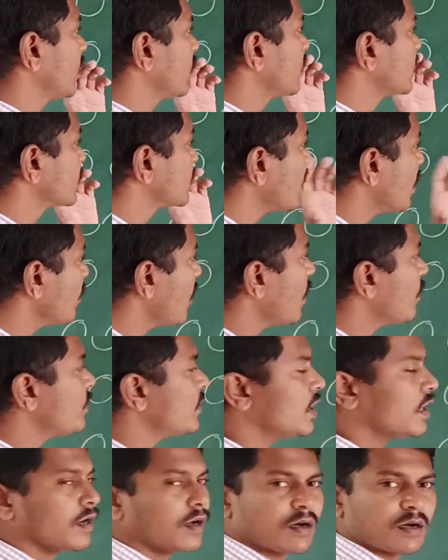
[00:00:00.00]
some of
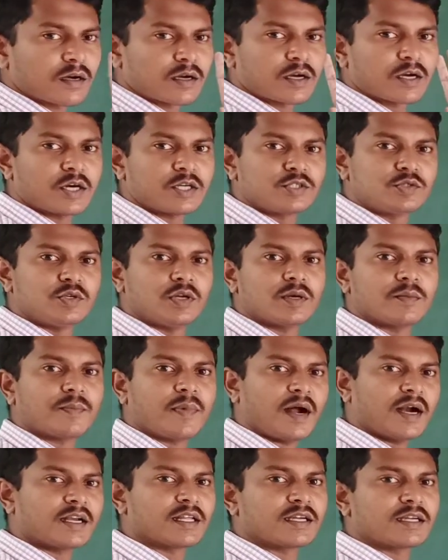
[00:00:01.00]
the constituent
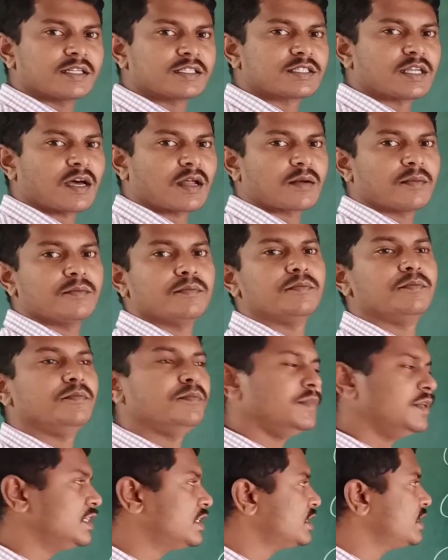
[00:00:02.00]
particles are
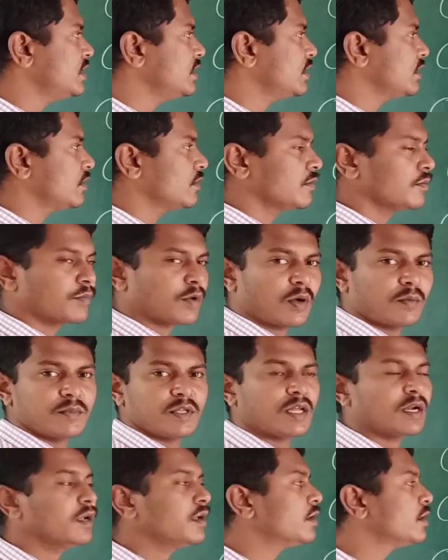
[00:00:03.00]
missing from
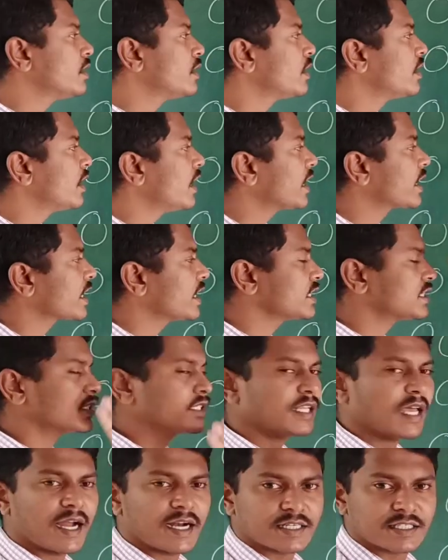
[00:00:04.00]
their lattice
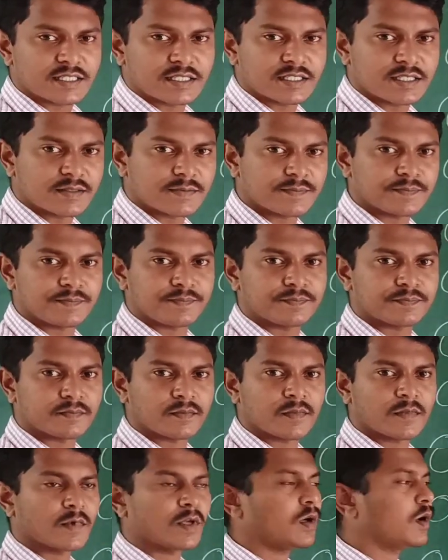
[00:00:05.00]
sites,
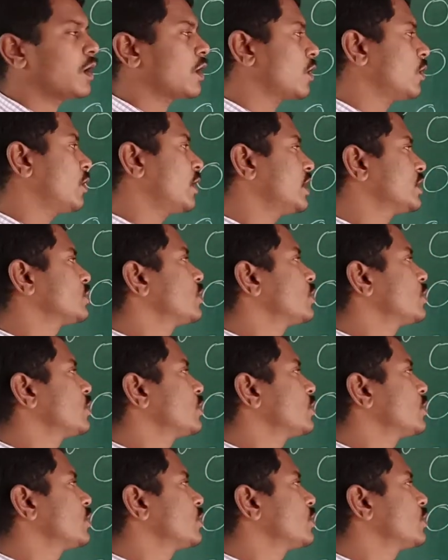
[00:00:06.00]
are known as